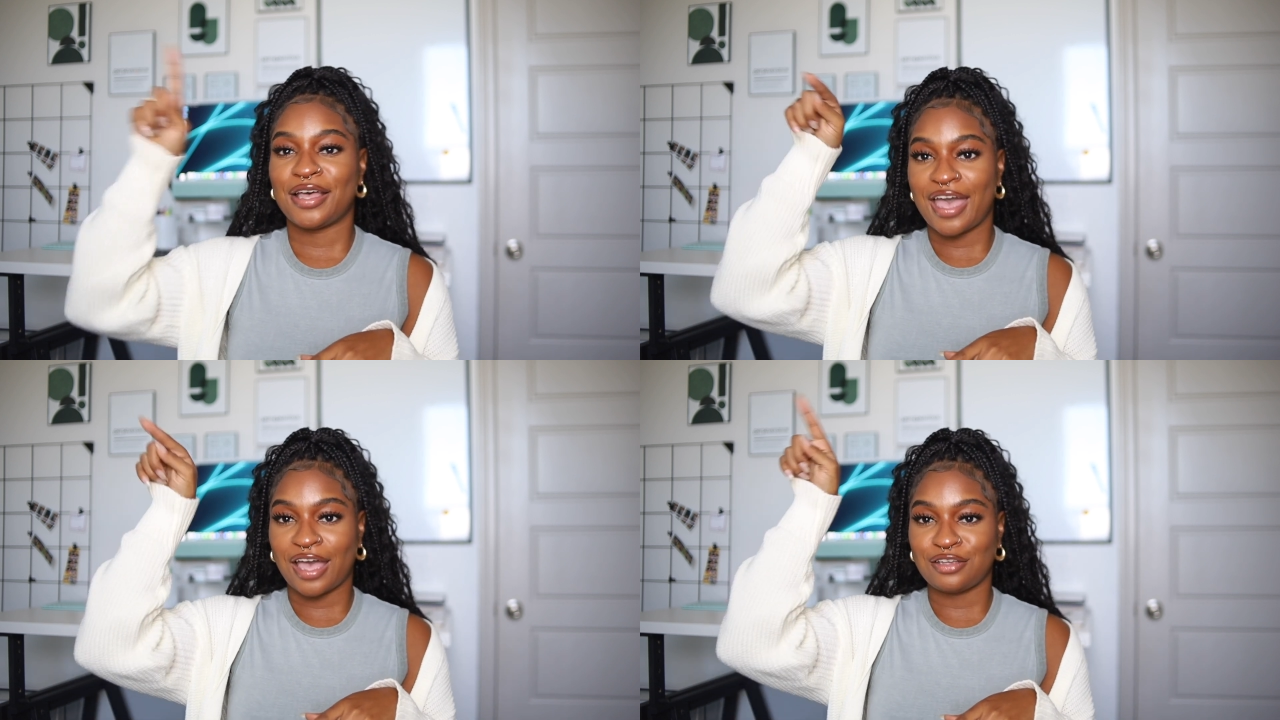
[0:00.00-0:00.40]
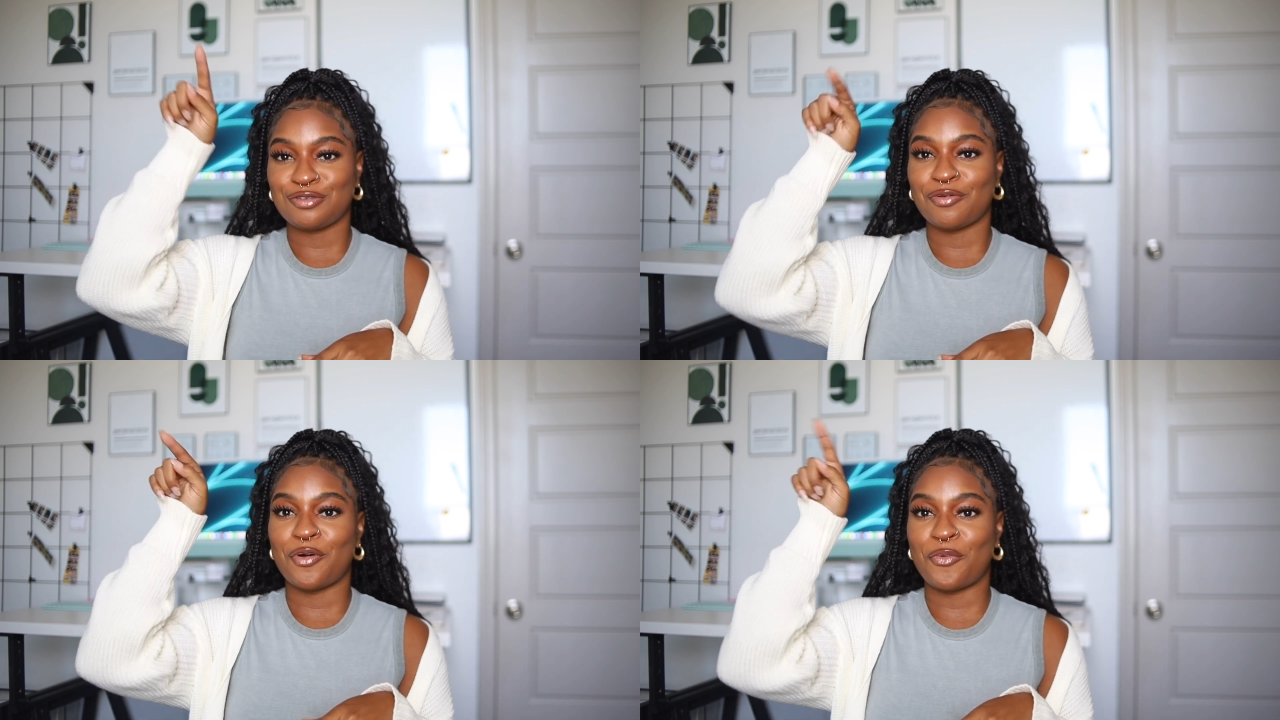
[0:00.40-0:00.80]

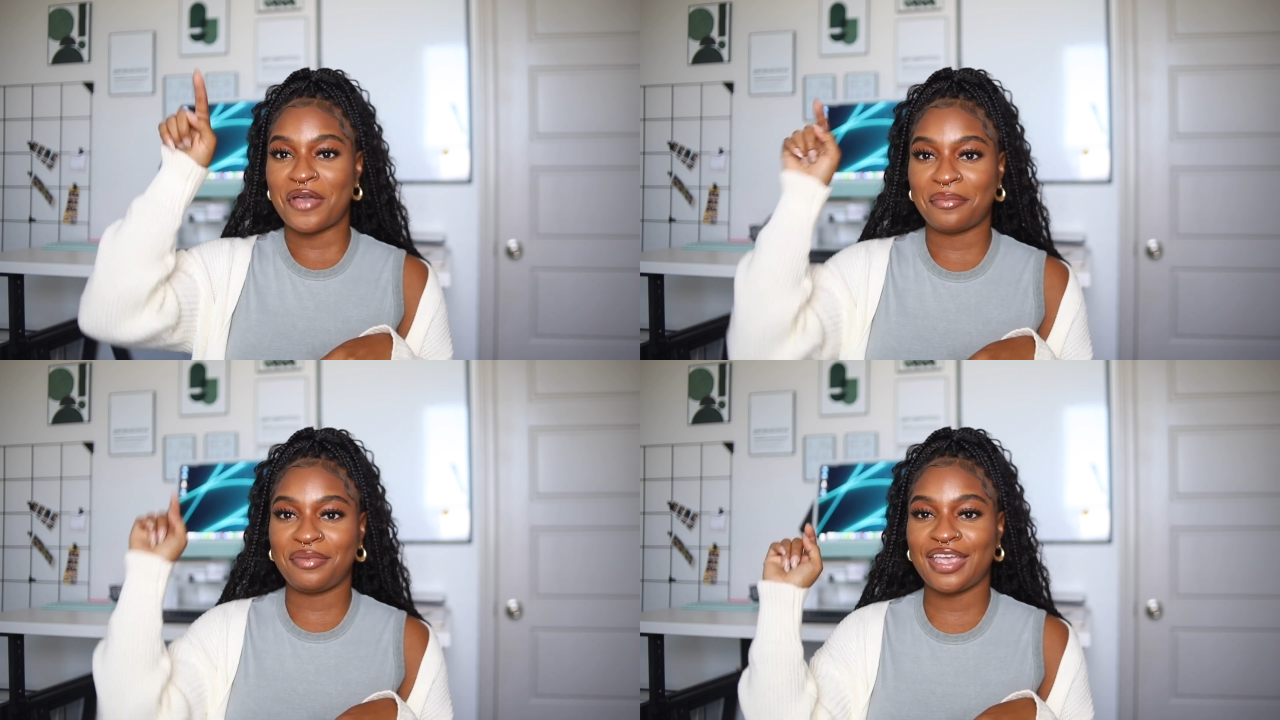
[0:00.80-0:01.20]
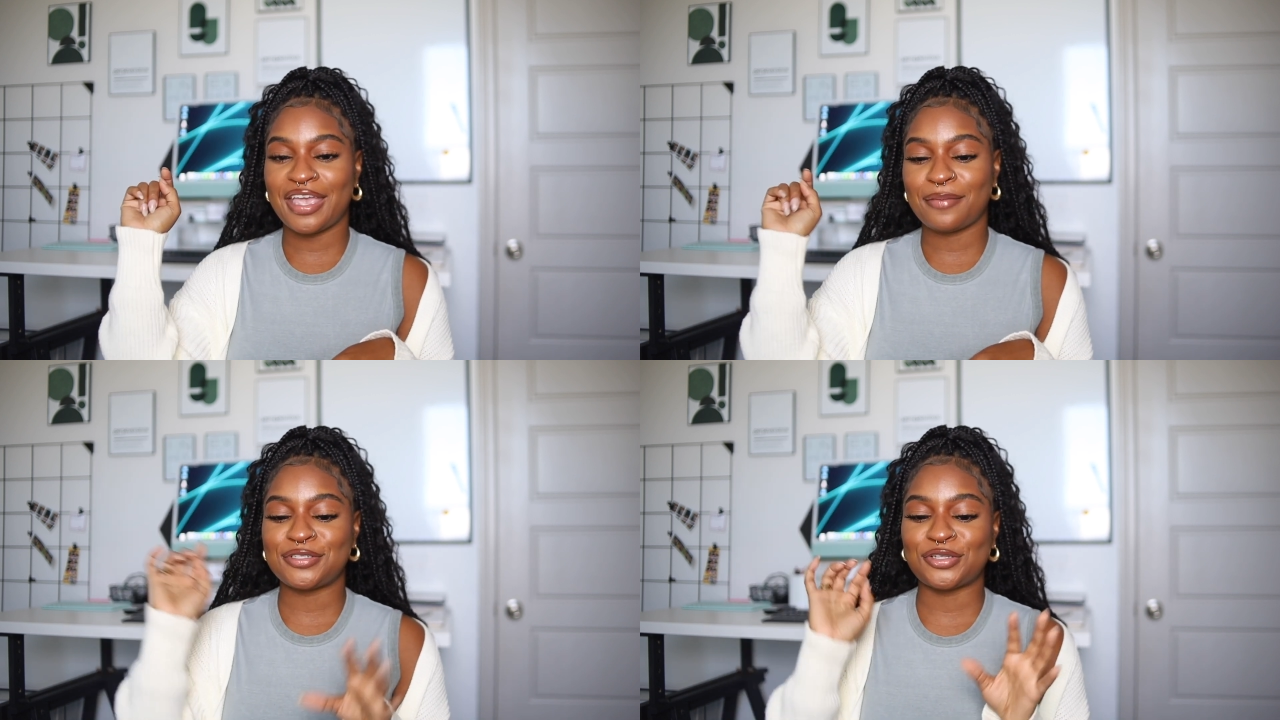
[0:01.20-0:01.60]
actual
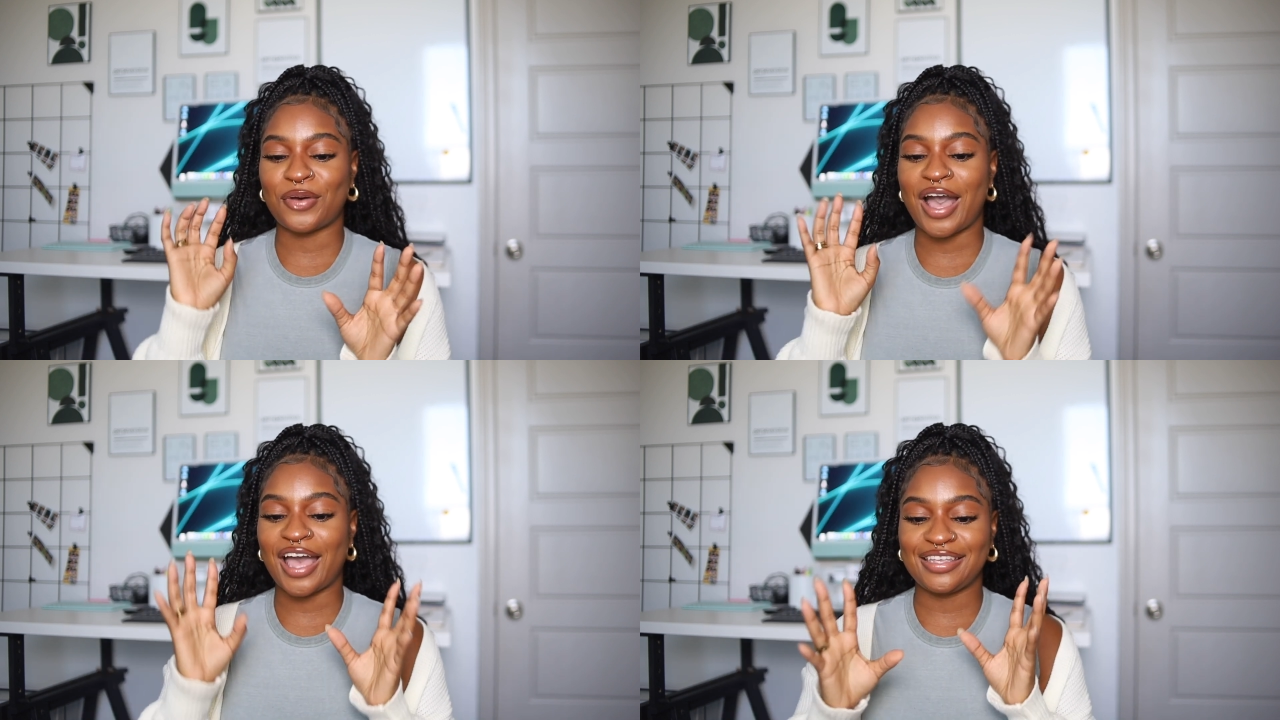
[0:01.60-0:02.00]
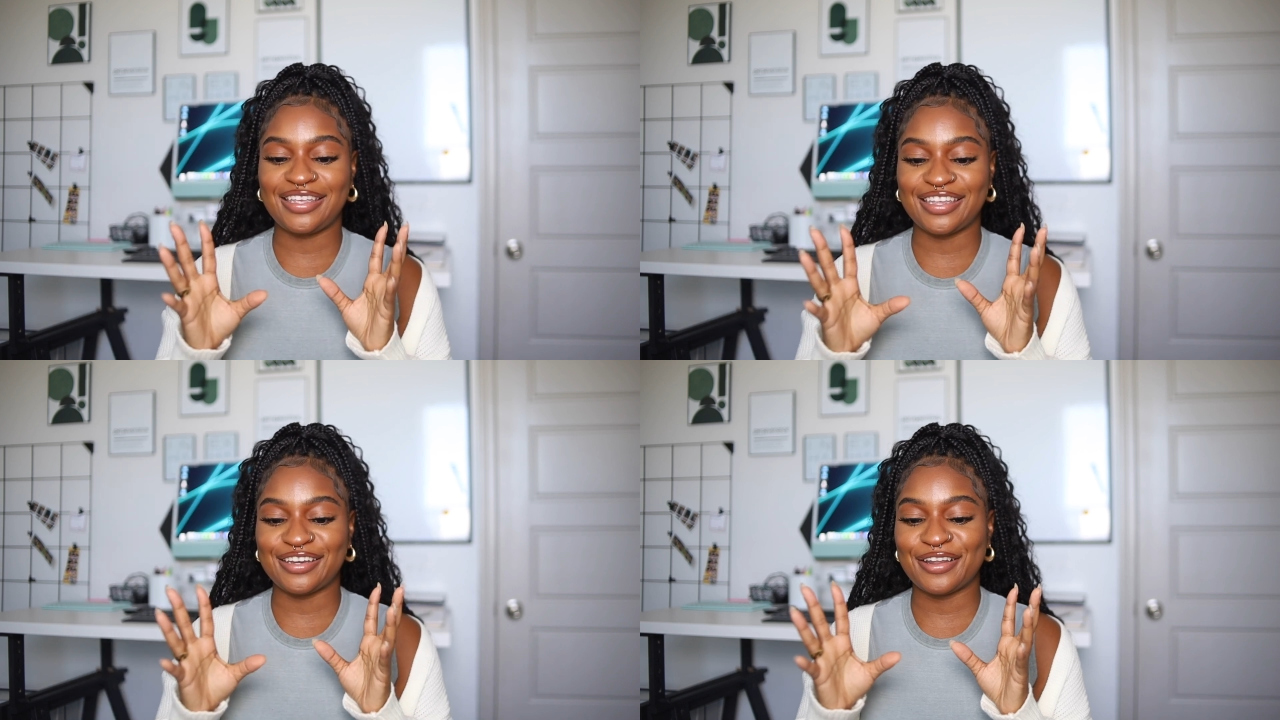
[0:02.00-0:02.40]
webcam so I
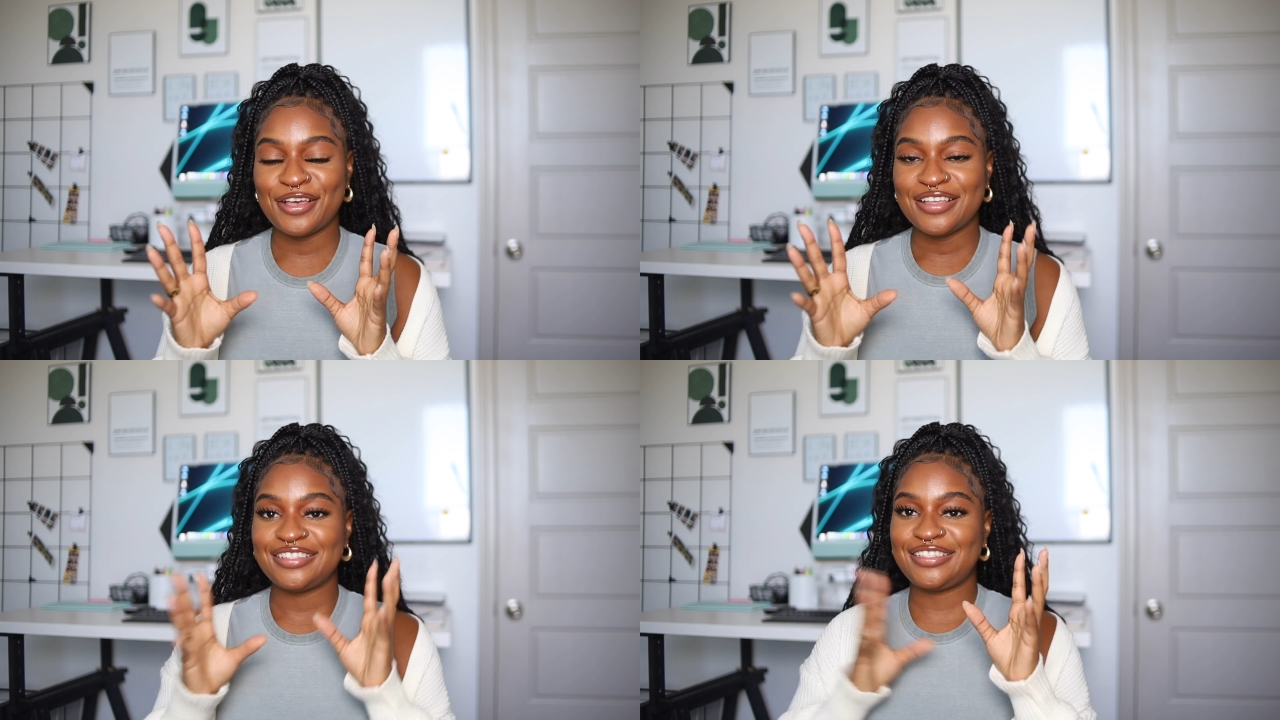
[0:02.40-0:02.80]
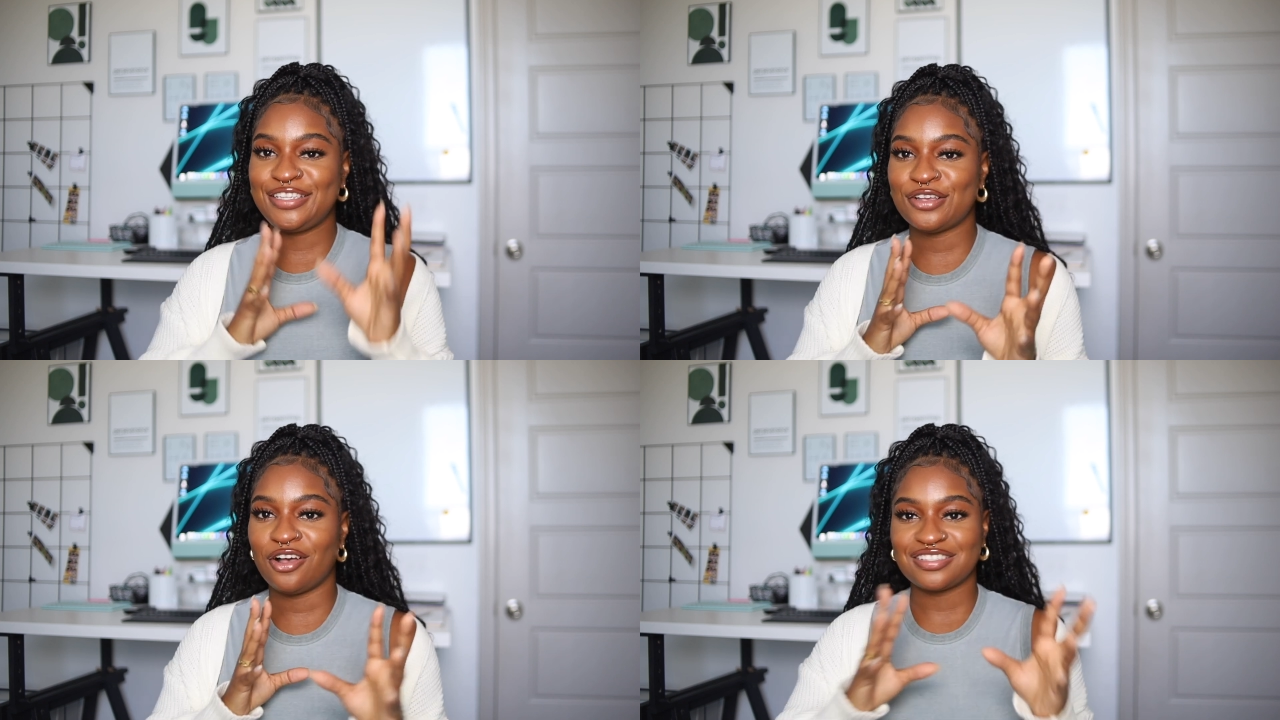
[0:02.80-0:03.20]
can
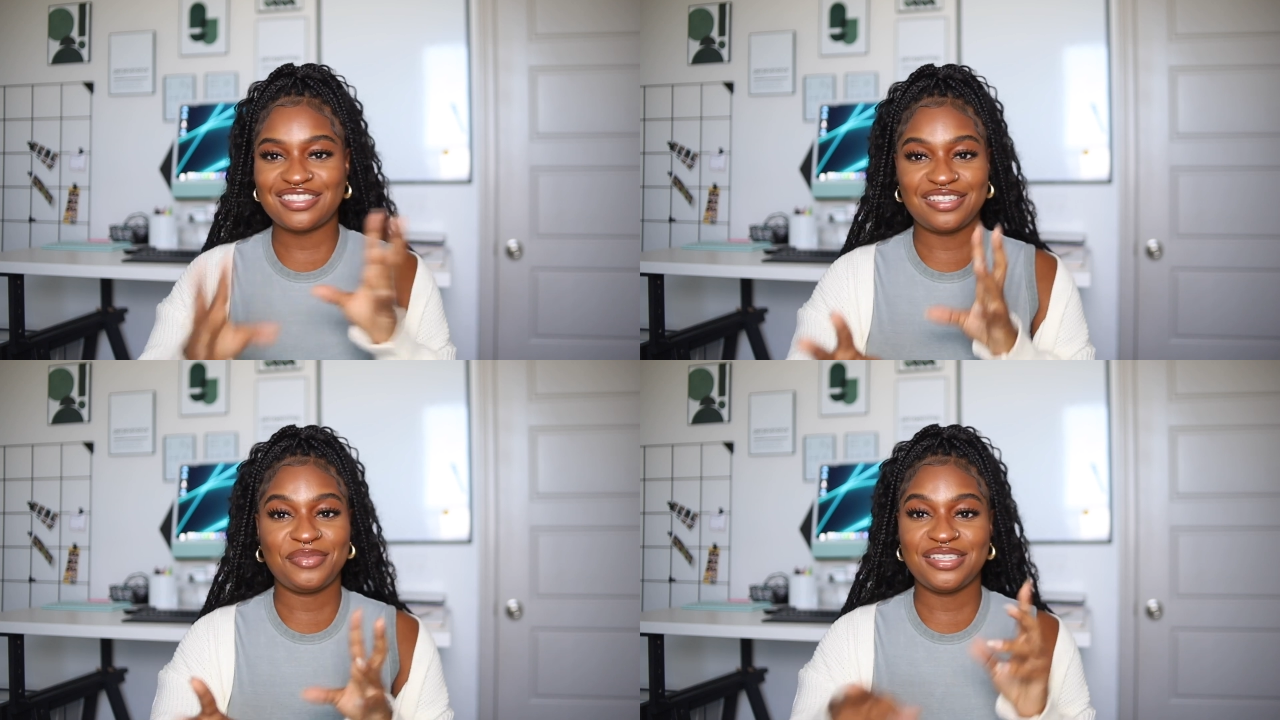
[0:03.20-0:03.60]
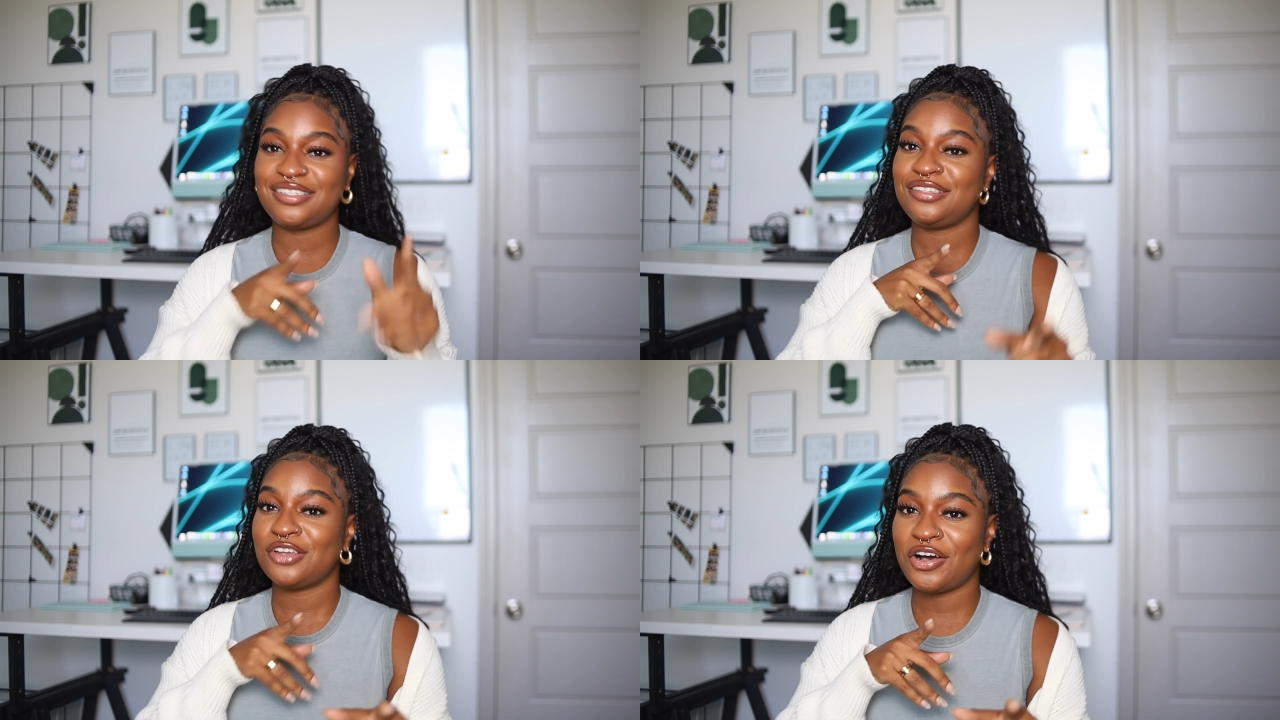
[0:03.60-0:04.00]
see y'all, See,
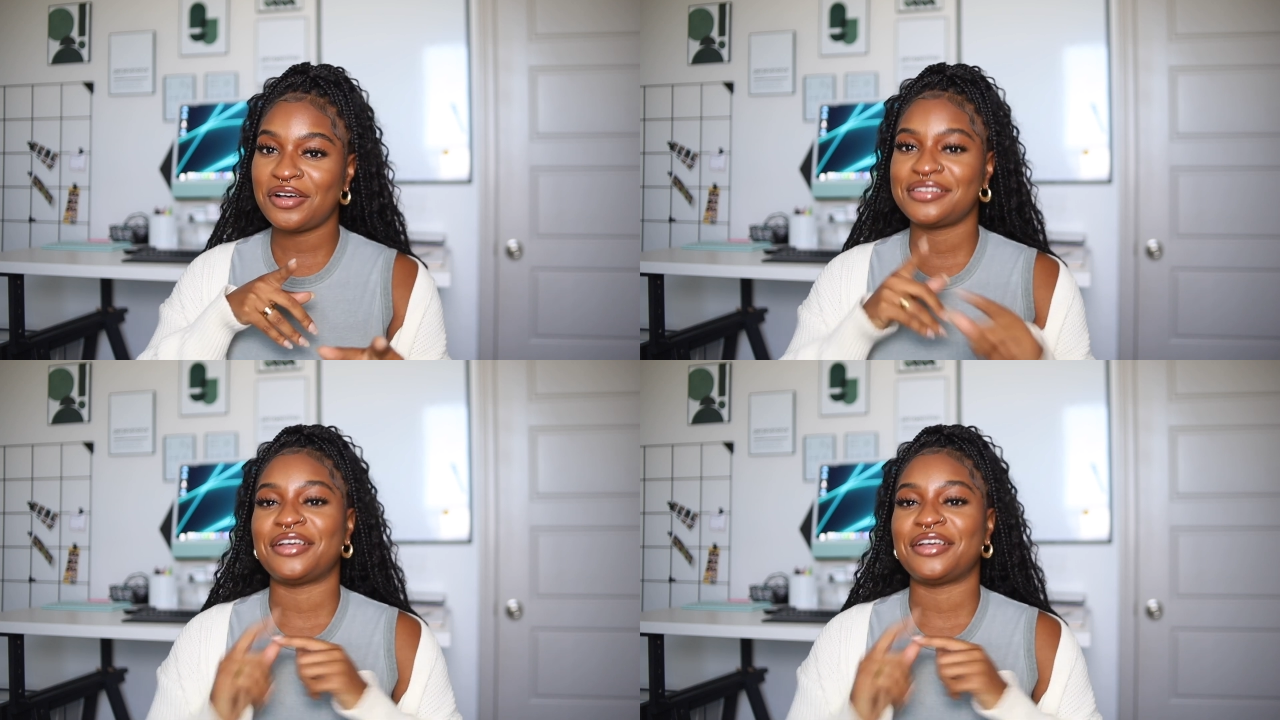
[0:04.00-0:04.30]
see, y'all.